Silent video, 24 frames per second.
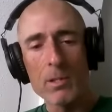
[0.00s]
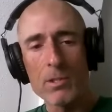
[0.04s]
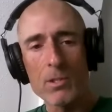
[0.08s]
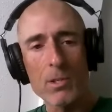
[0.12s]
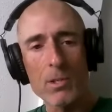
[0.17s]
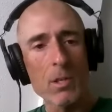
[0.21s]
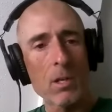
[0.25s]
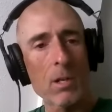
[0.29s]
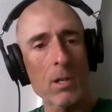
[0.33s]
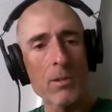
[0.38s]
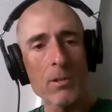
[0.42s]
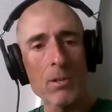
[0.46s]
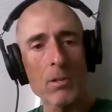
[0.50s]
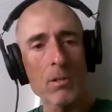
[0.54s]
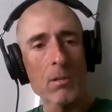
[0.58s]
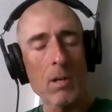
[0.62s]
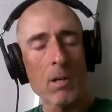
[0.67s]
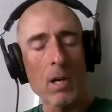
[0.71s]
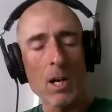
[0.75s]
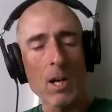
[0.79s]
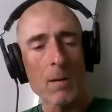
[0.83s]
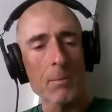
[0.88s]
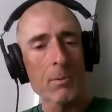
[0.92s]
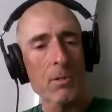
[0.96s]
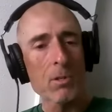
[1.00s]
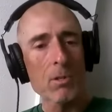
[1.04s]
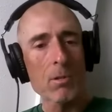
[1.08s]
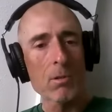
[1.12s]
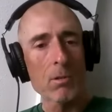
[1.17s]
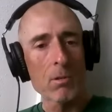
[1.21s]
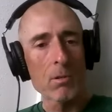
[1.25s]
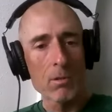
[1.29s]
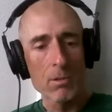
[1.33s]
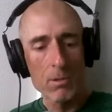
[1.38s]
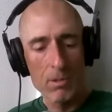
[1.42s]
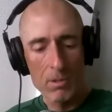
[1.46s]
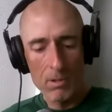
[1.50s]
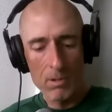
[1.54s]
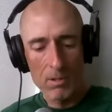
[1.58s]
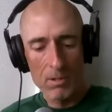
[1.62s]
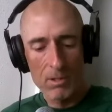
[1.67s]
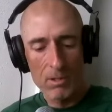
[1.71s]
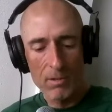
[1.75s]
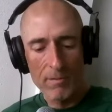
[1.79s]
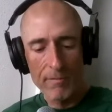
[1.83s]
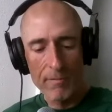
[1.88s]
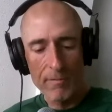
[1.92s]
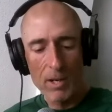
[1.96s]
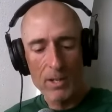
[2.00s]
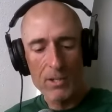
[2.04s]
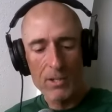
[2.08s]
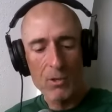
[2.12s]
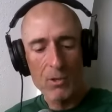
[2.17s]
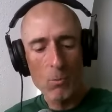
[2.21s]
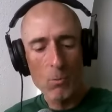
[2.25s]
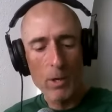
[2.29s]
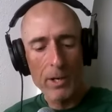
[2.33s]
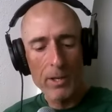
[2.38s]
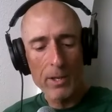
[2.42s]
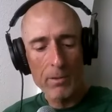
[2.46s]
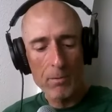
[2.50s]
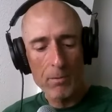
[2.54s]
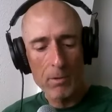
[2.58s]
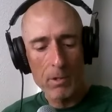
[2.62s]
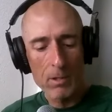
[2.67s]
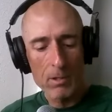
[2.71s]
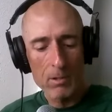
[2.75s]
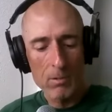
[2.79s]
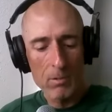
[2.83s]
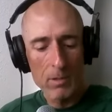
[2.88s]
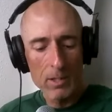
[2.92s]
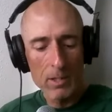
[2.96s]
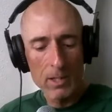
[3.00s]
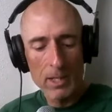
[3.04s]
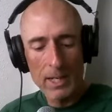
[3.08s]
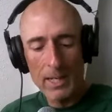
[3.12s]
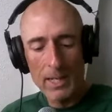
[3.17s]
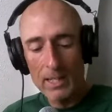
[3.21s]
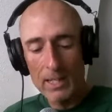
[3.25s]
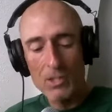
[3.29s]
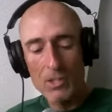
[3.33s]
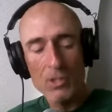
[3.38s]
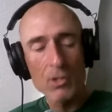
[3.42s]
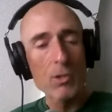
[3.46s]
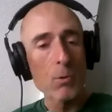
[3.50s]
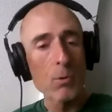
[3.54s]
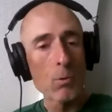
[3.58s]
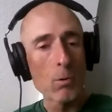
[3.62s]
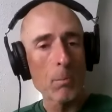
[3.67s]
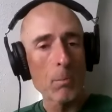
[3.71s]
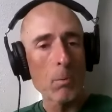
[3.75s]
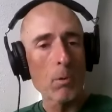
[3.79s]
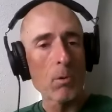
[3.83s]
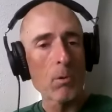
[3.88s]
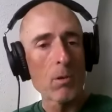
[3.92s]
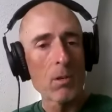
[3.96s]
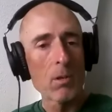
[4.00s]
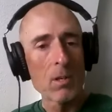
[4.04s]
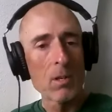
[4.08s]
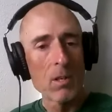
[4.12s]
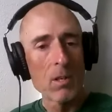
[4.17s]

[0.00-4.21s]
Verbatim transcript: It's another obstacle to, to fight your way through, and, and it's doable.